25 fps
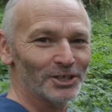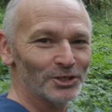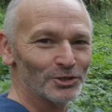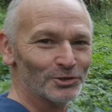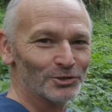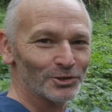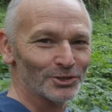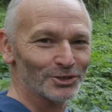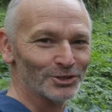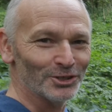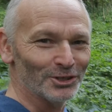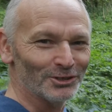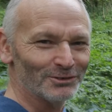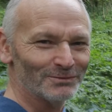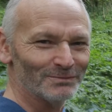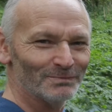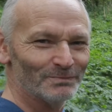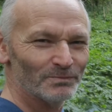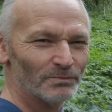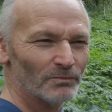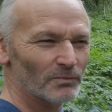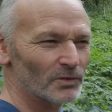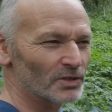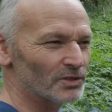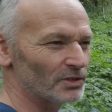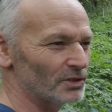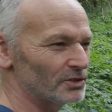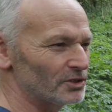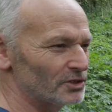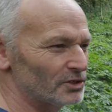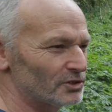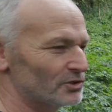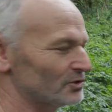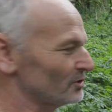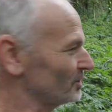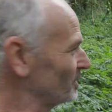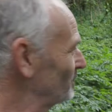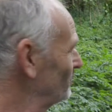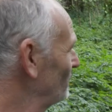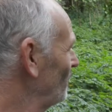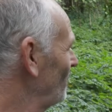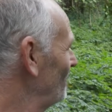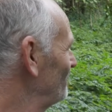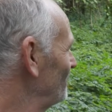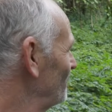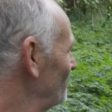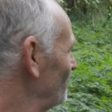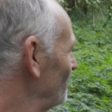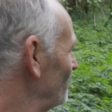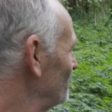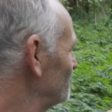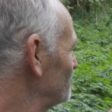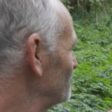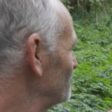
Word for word: interesting. I just thought it might be a nice